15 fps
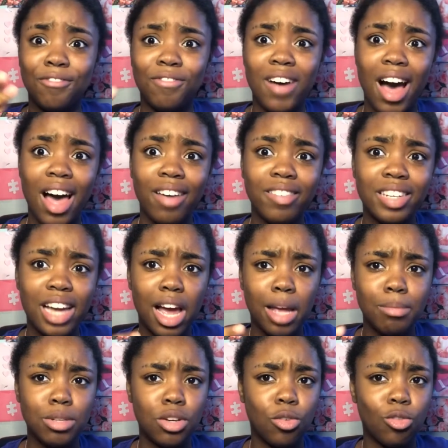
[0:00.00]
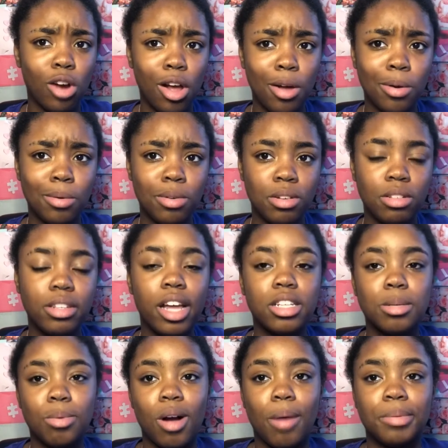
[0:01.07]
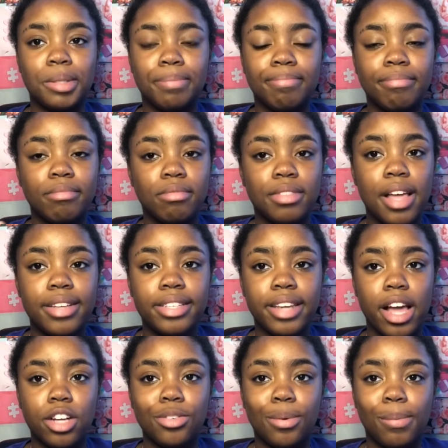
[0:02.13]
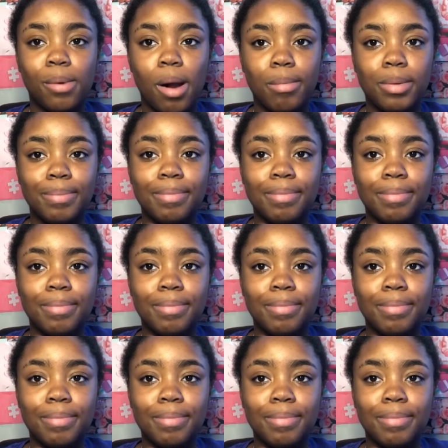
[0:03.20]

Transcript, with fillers: five times in a row, that's a problem. That's an actual problem,